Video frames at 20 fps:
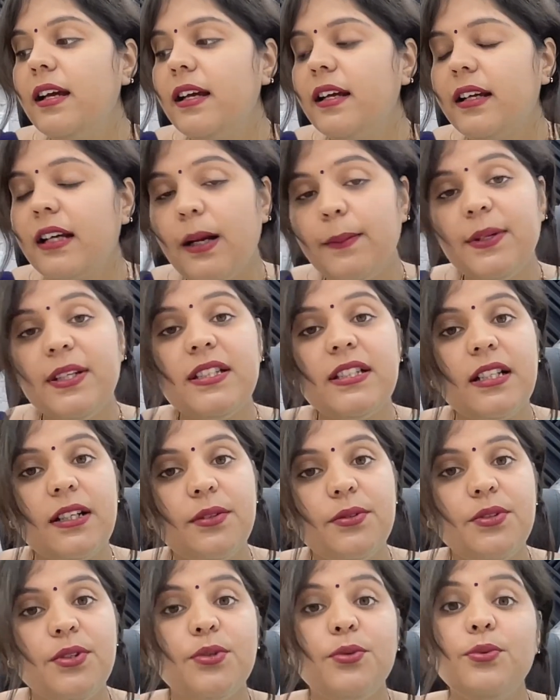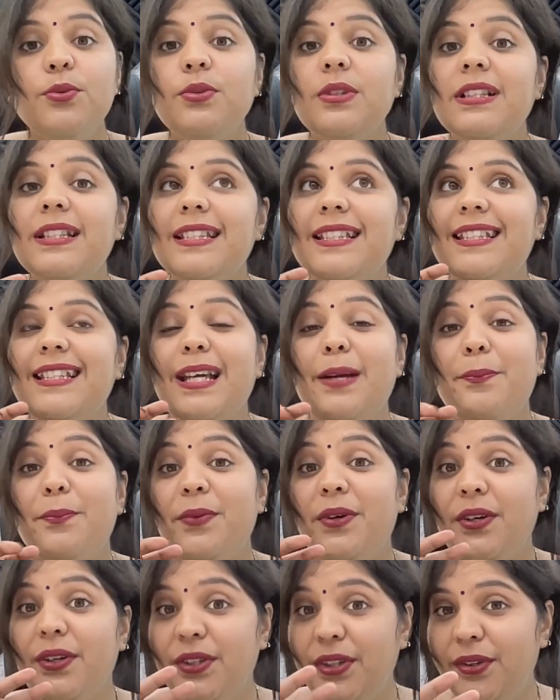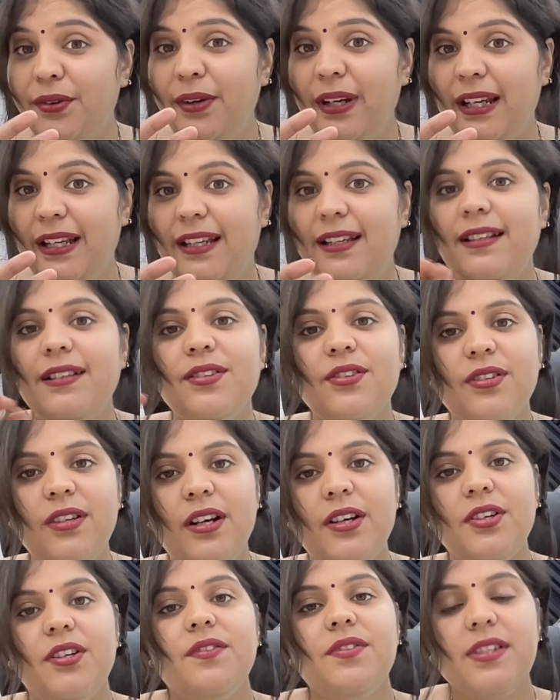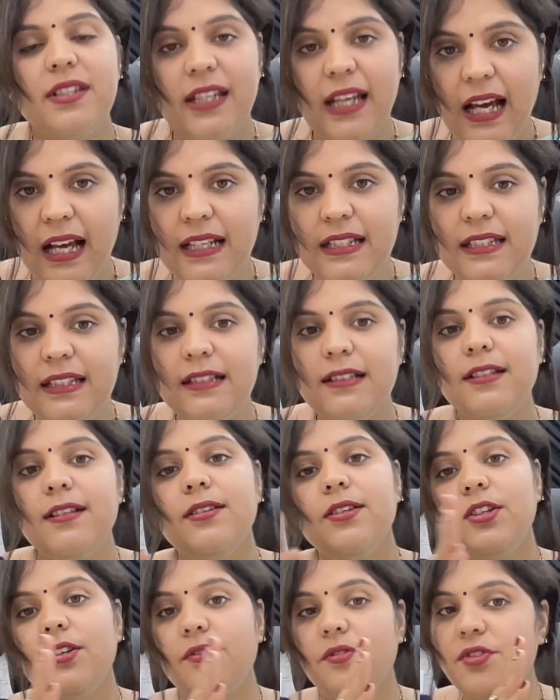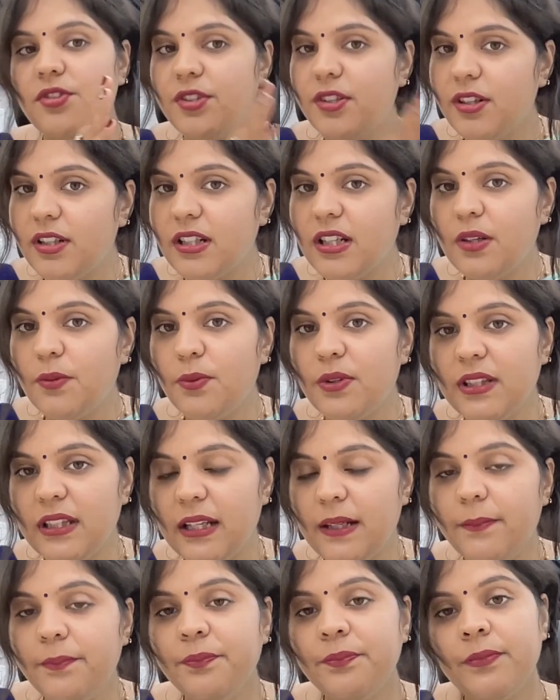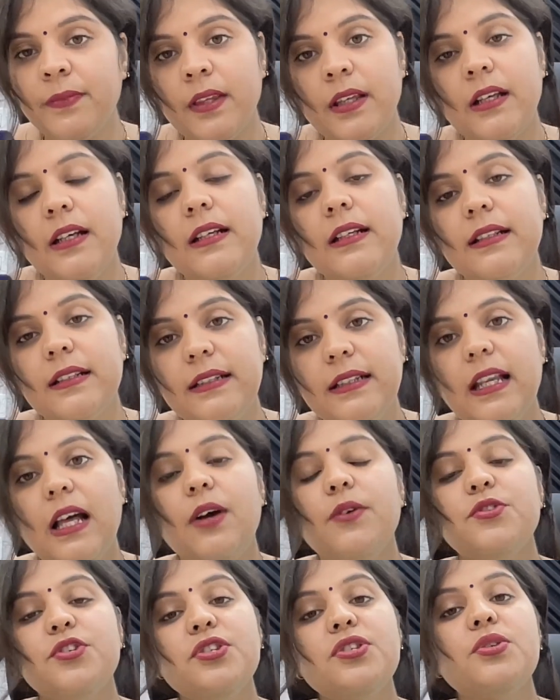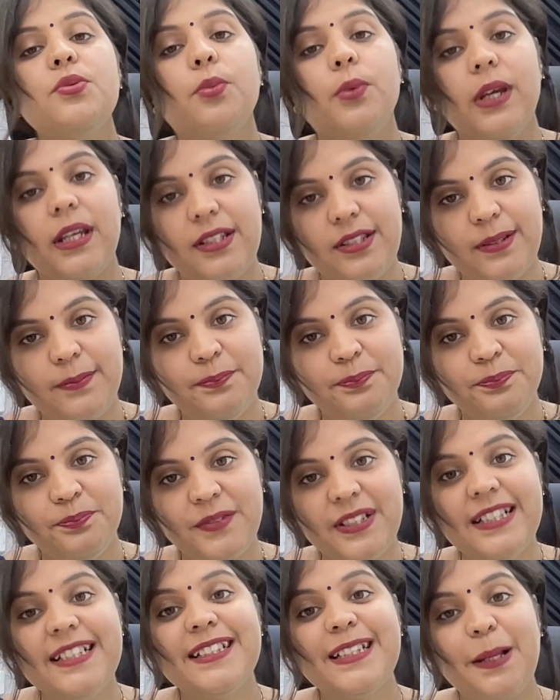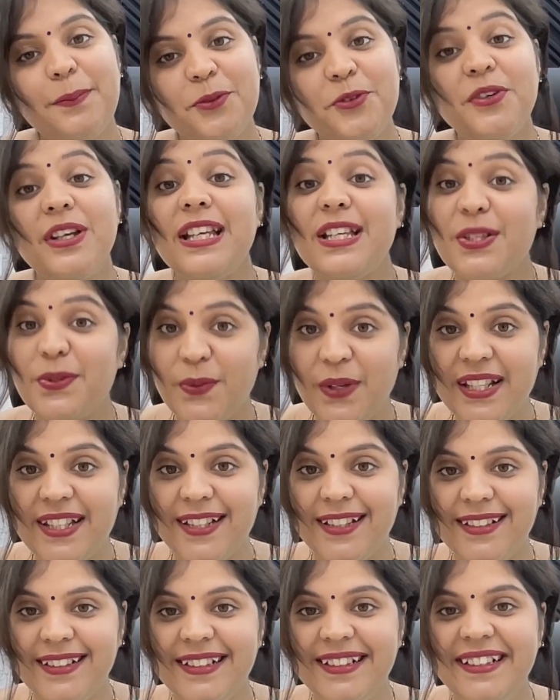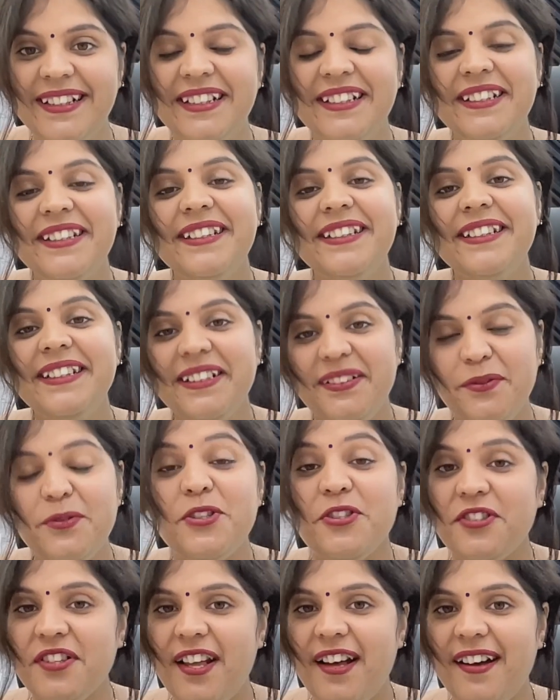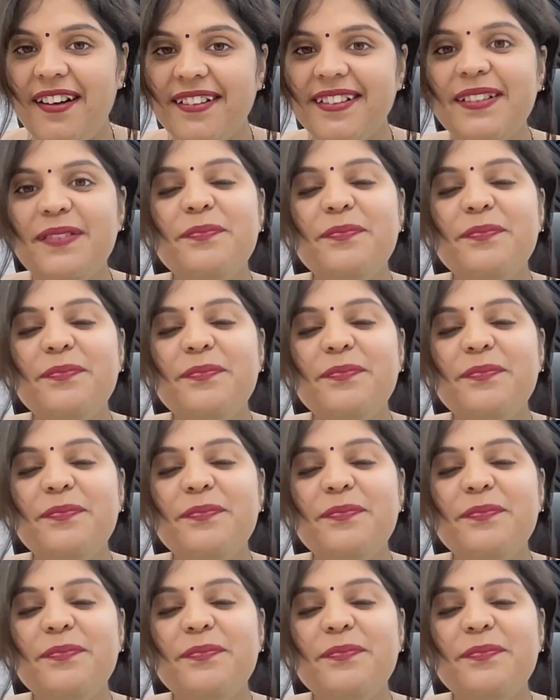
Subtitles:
Coming down to step 3. So now you've scanned it, you've shared it with them. Now just wait. Step 3 is waiting, which is hard.